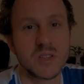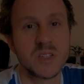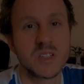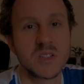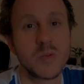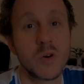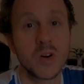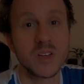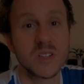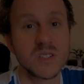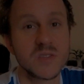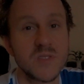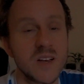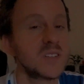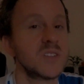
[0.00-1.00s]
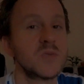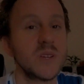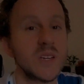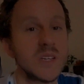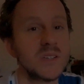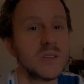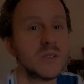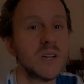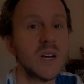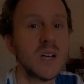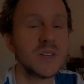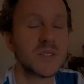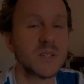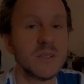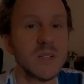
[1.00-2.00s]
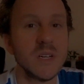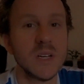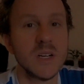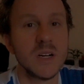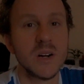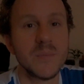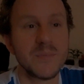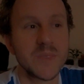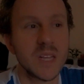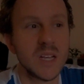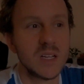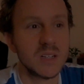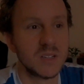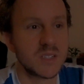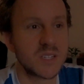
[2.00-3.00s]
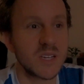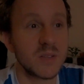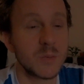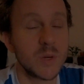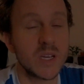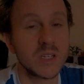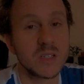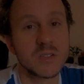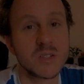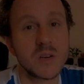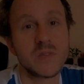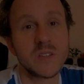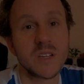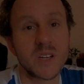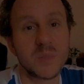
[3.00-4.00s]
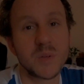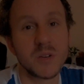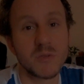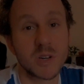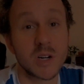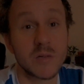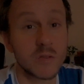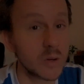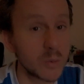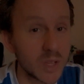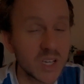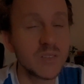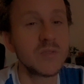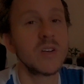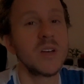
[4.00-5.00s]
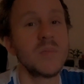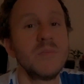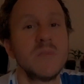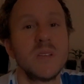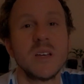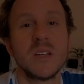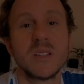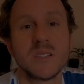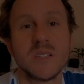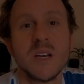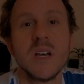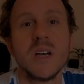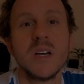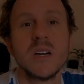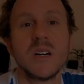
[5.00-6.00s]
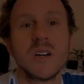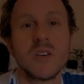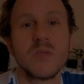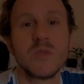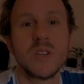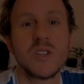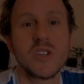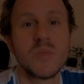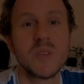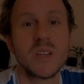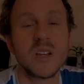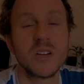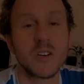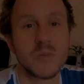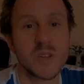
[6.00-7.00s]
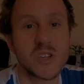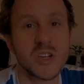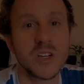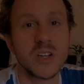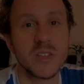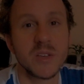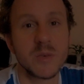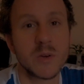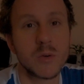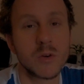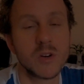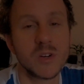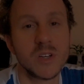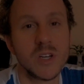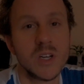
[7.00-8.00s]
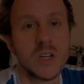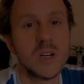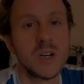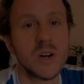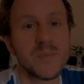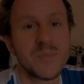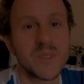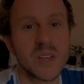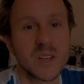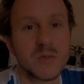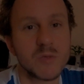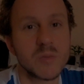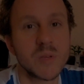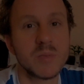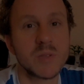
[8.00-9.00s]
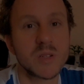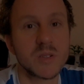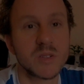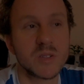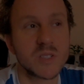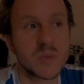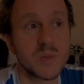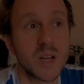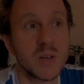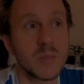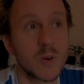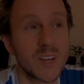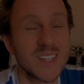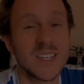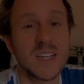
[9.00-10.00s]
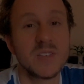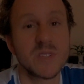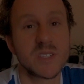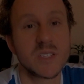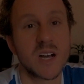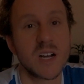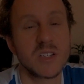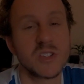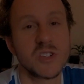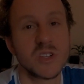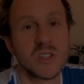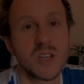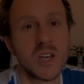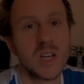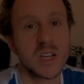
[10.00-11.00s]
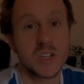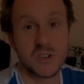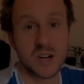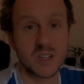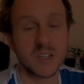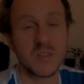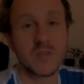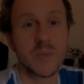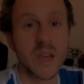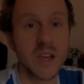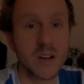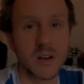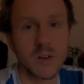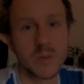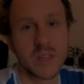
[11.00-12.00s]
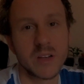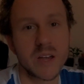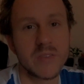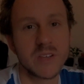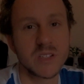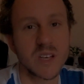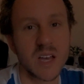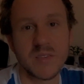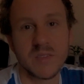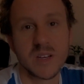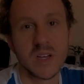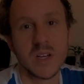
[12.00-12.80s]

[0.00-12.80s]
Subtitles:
his support as fast as we need to. So let's see how the weekend goes. Hopefully it can be a recovery weekend for him, and we should be getting our machine in that we ordered that will be able to supply more continuous oxygen, extracting it from the air without having to have